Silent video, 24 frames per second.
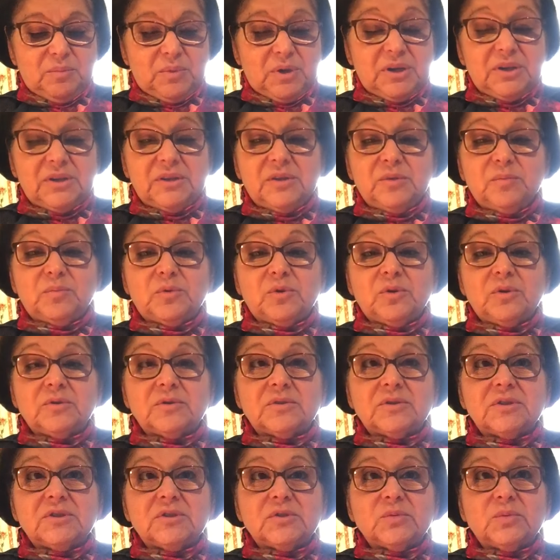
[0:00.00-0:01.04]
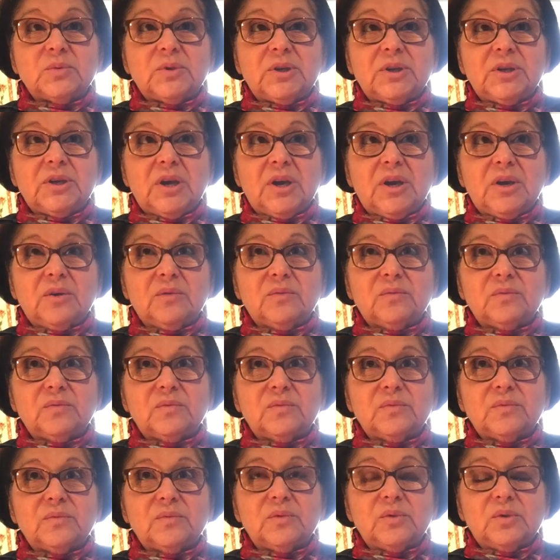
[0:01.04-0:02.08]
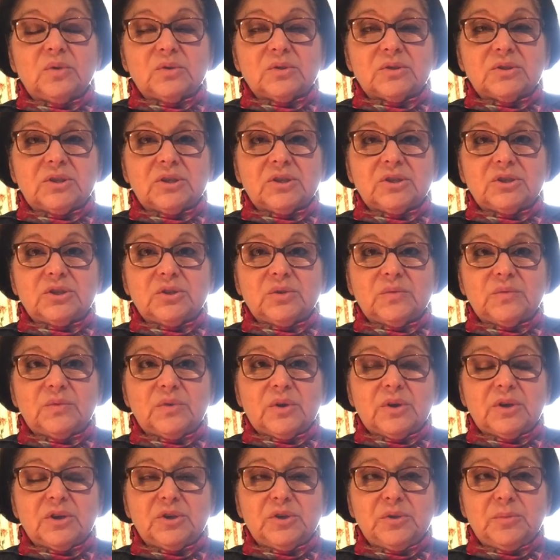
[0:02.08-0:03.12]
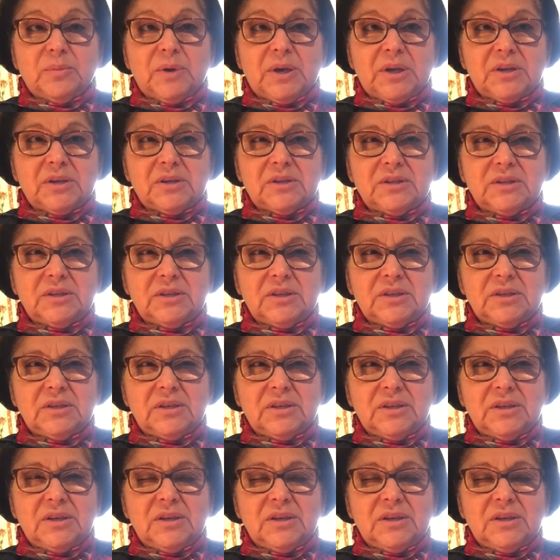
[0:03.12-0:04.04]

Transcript: but in the process we have lost touch of our humanity,